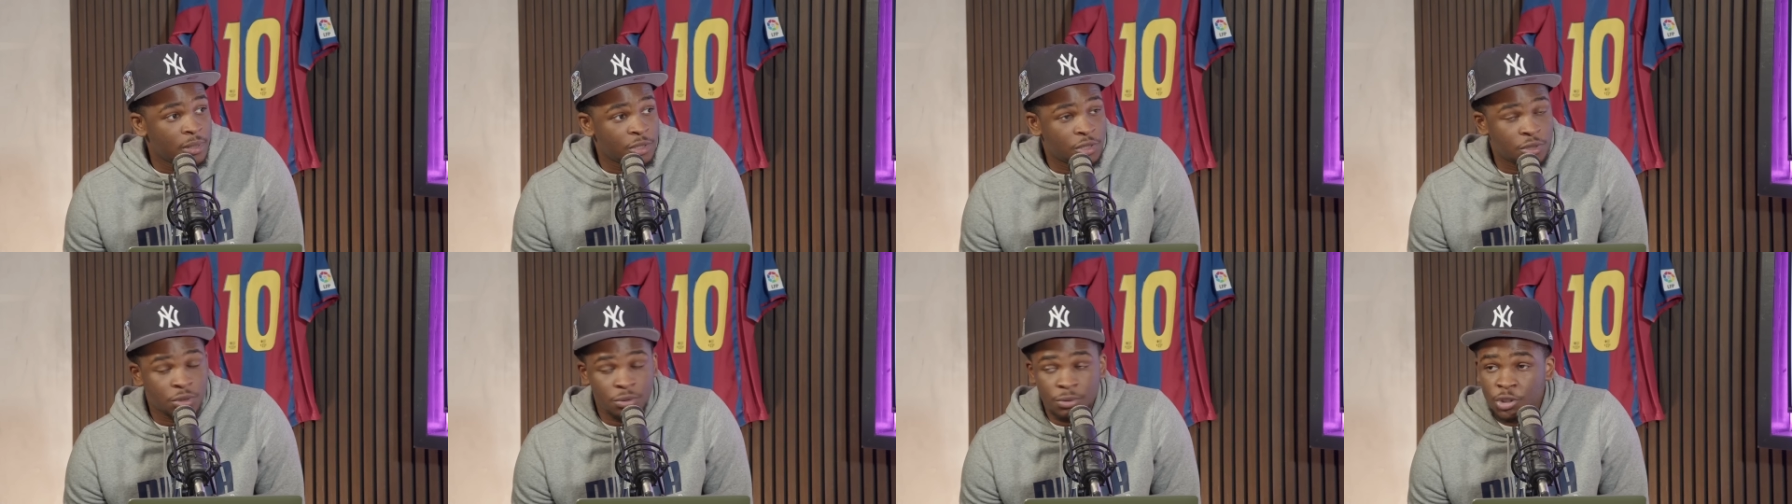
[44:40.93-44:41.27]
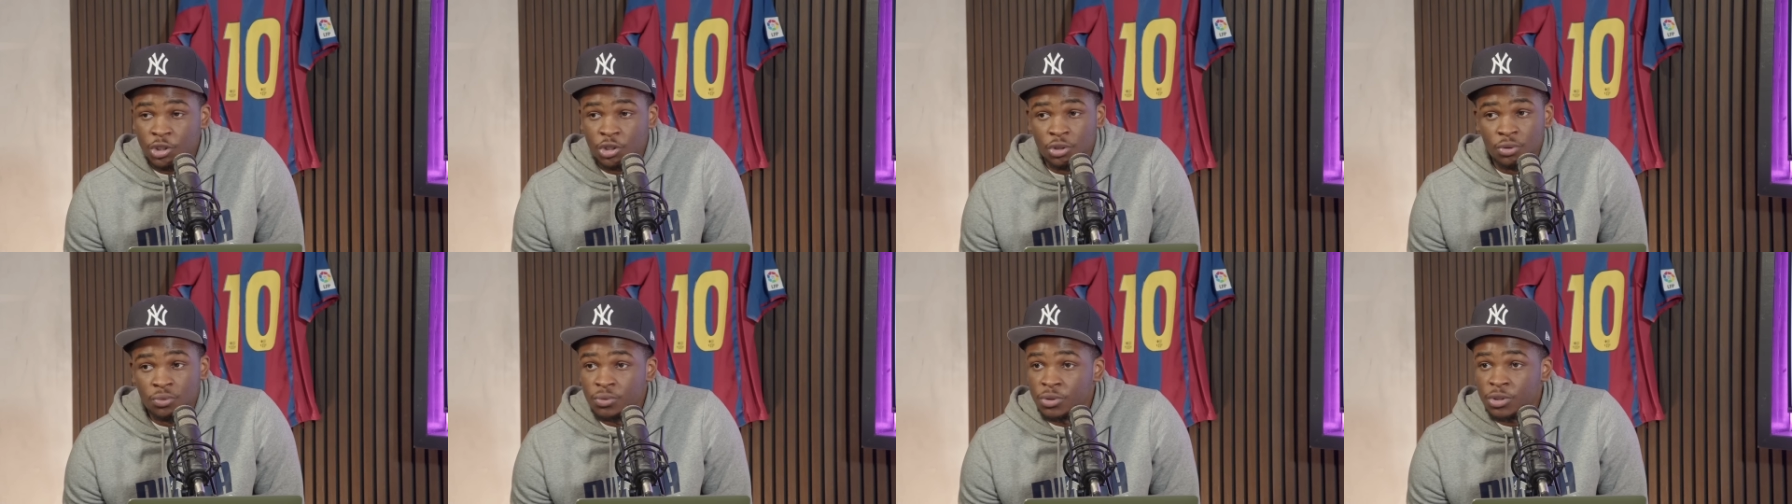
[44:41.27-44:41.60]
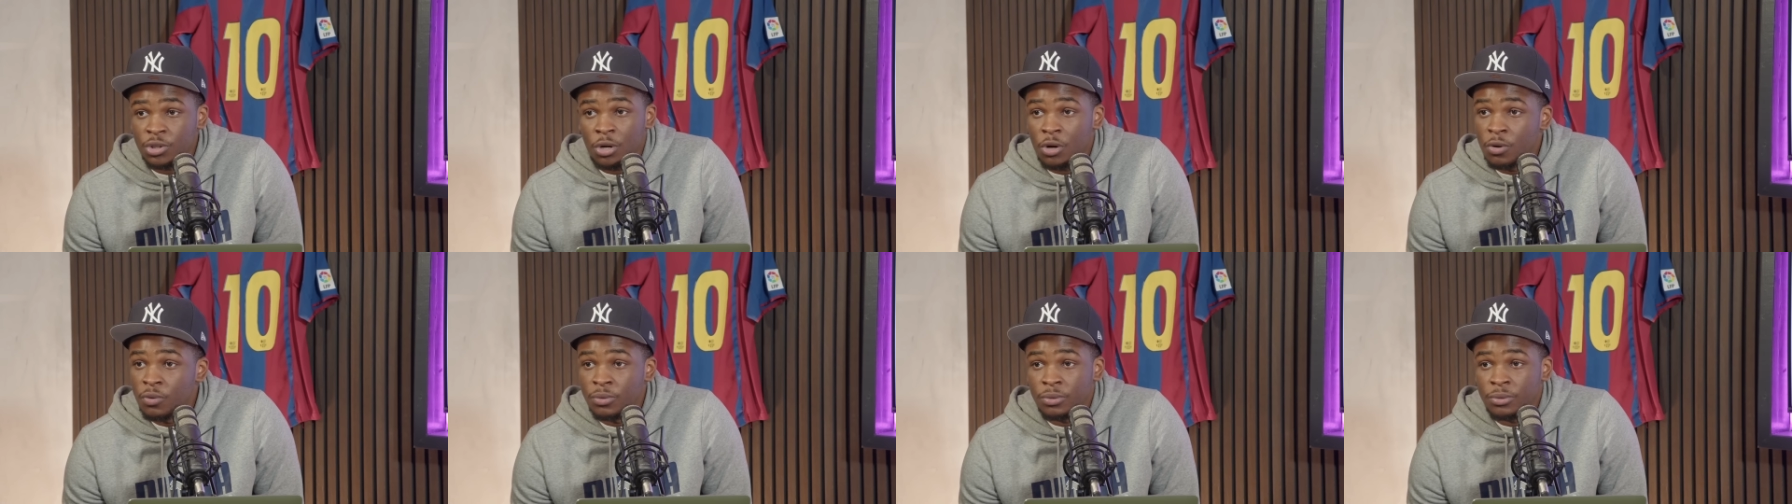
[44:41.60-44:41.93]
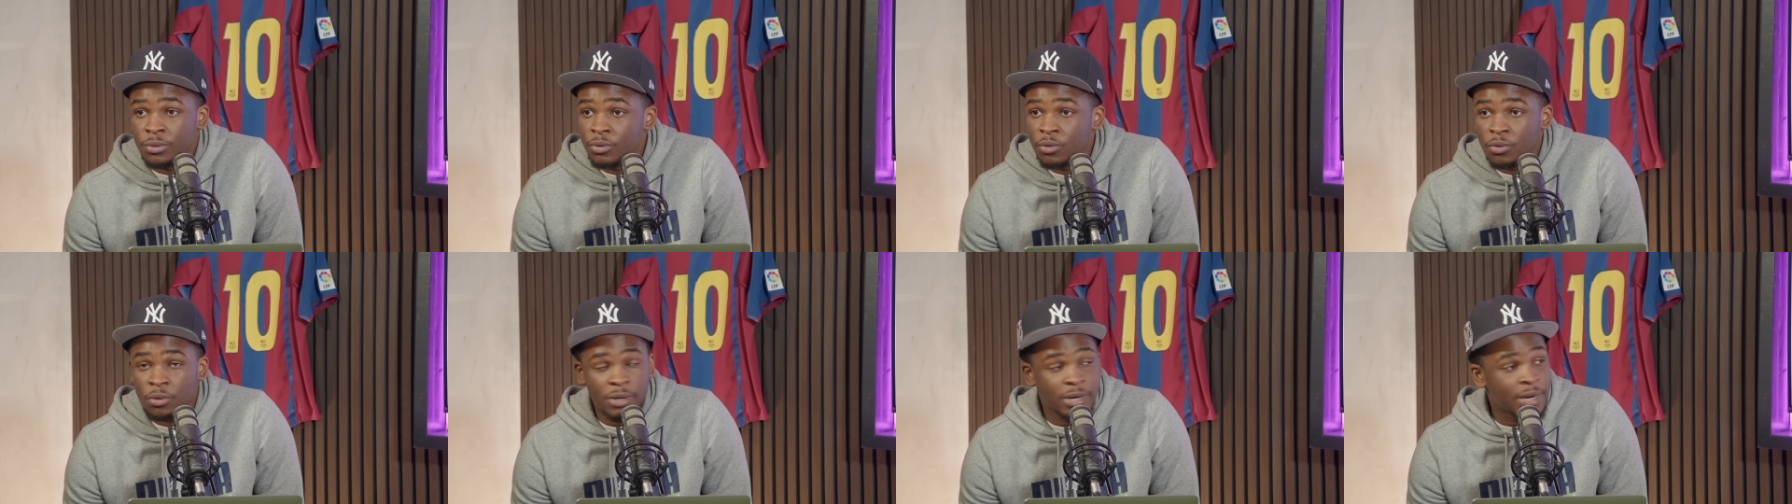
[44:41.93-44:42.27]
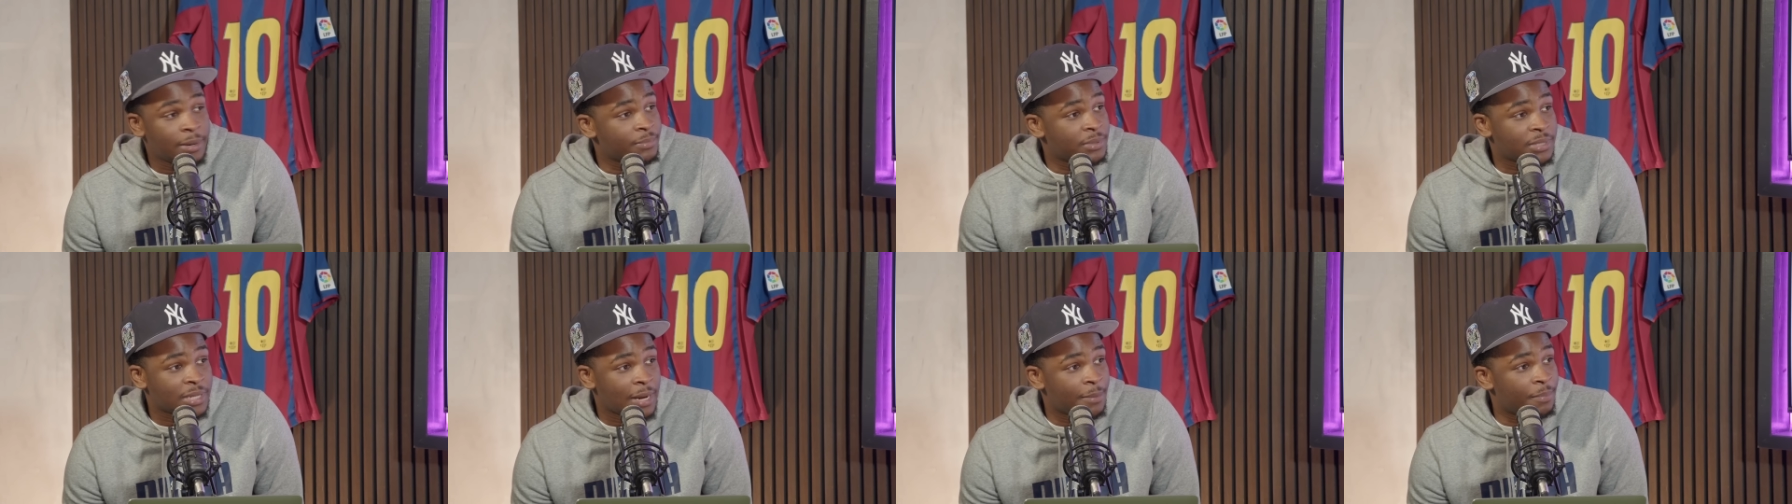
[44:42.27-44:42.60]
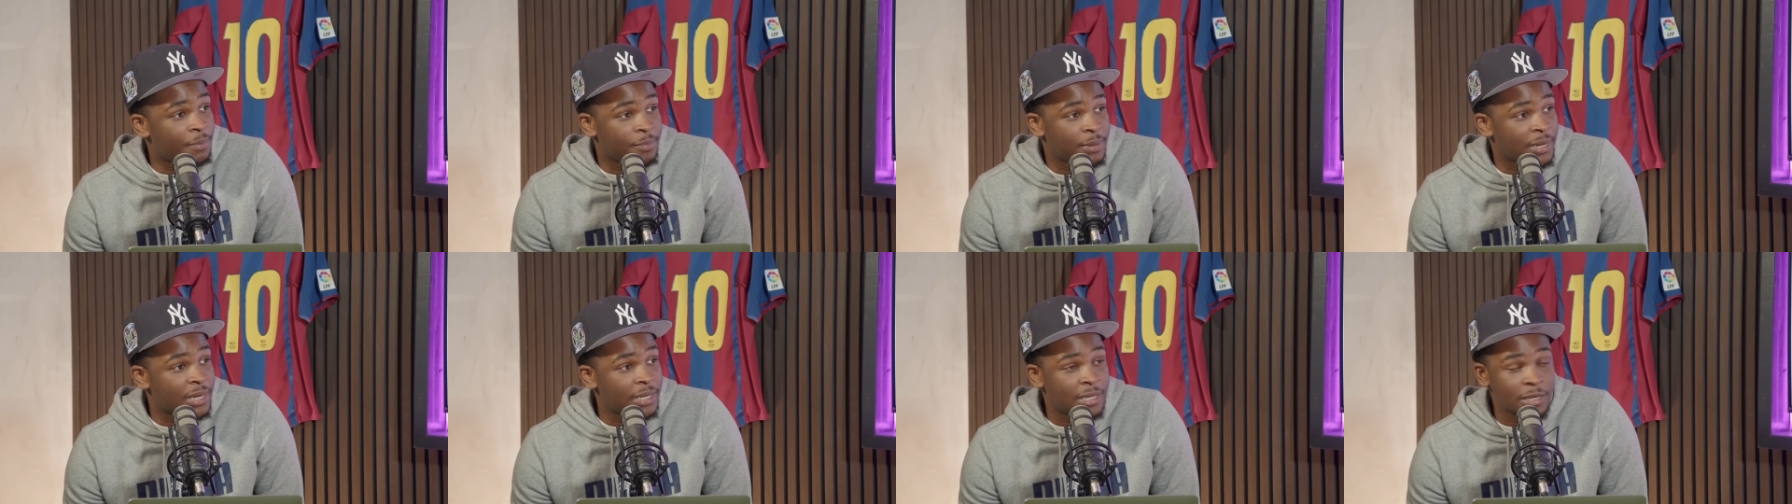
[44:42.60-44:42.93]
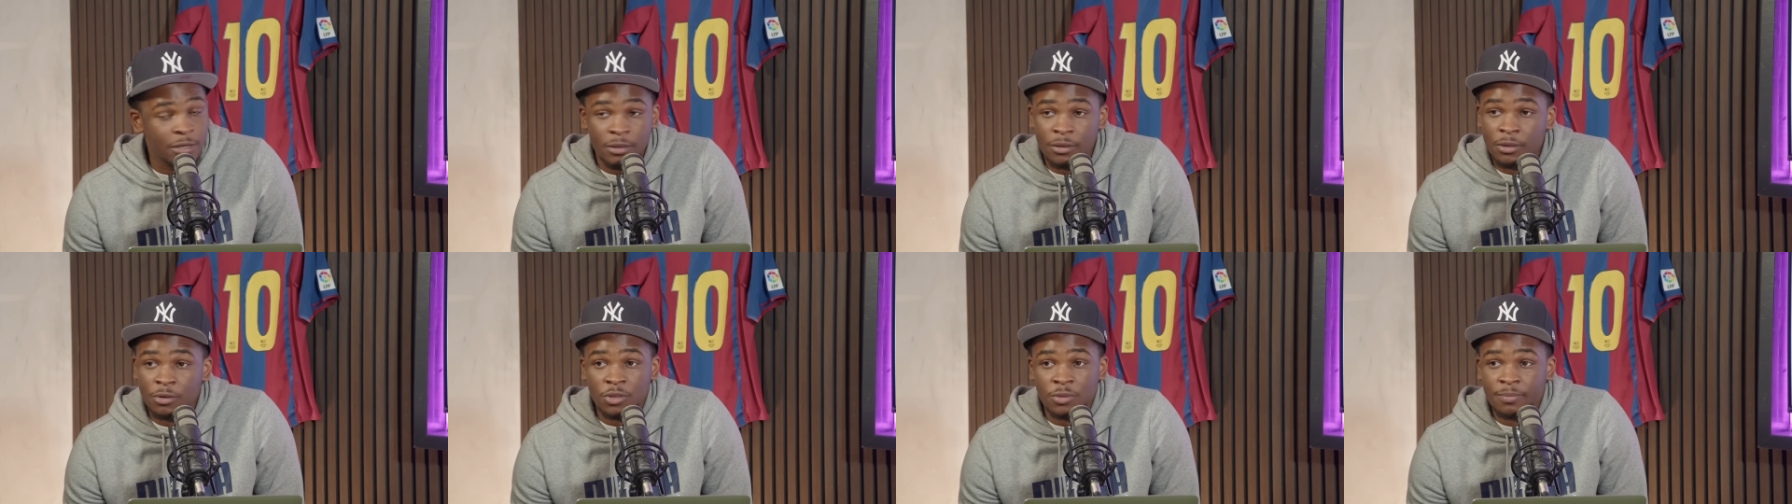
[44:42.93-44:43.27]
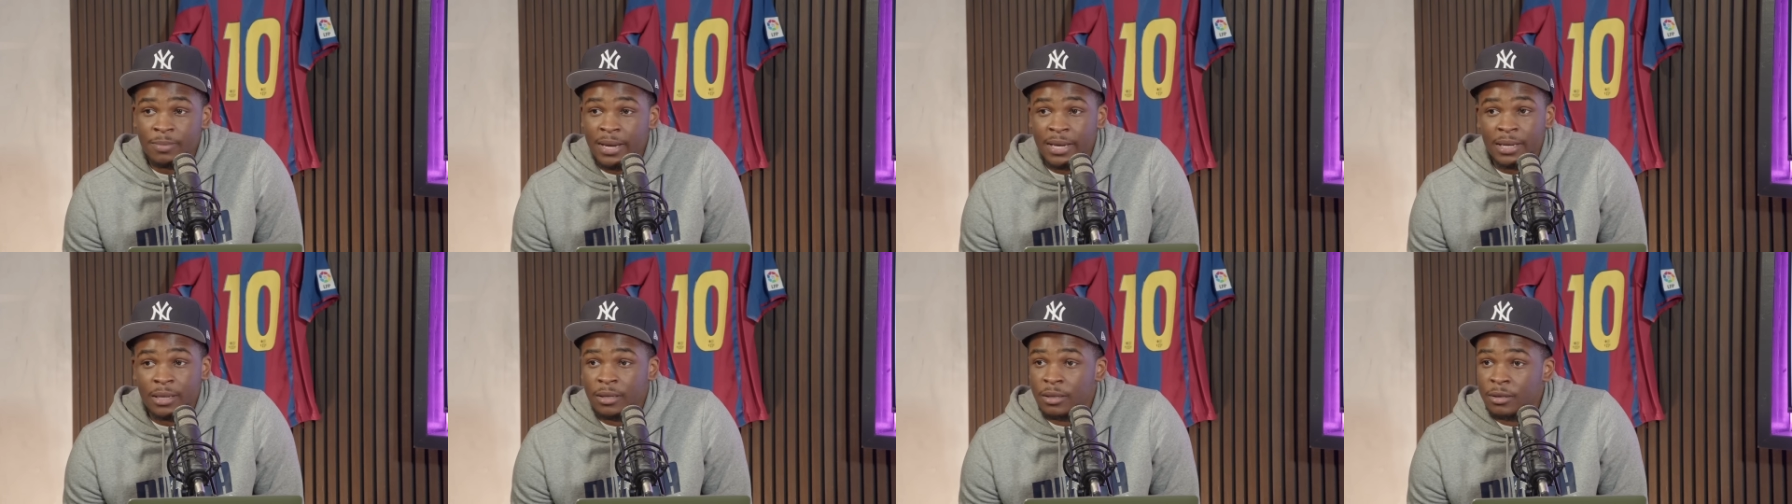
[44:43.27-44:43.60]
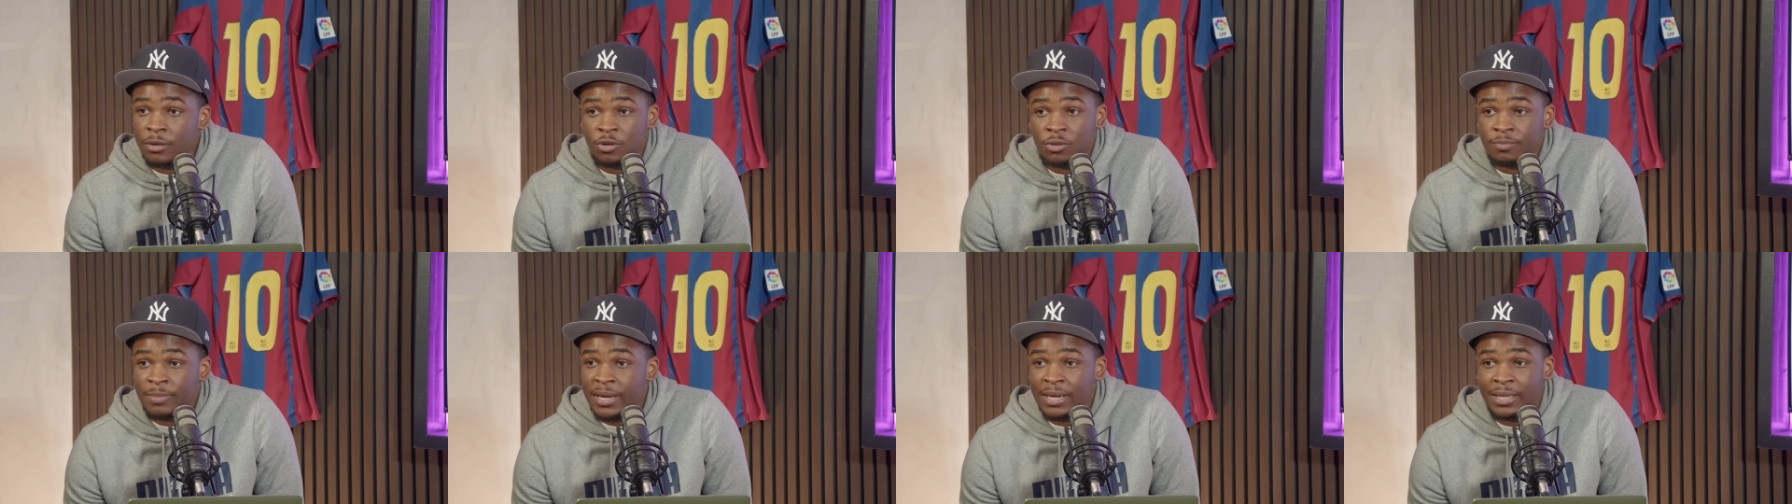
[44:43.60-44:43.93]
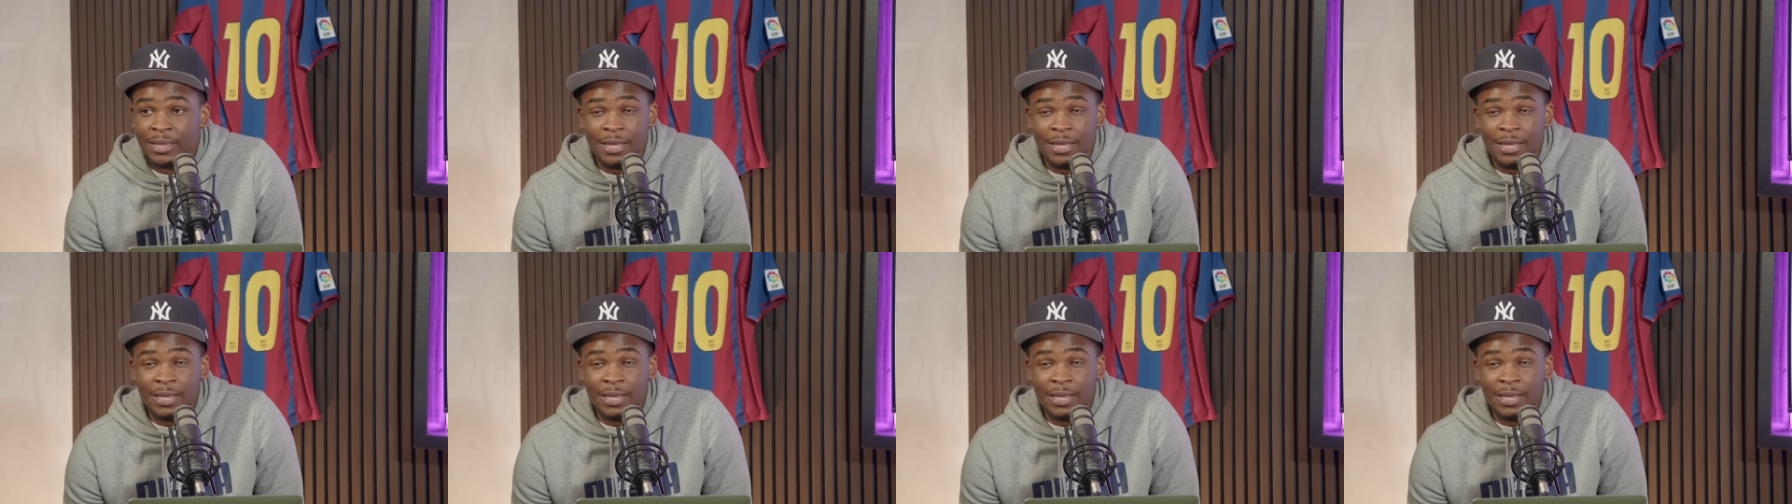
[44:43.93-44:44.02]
Shoe zone, all them type of play. He, he was making he was making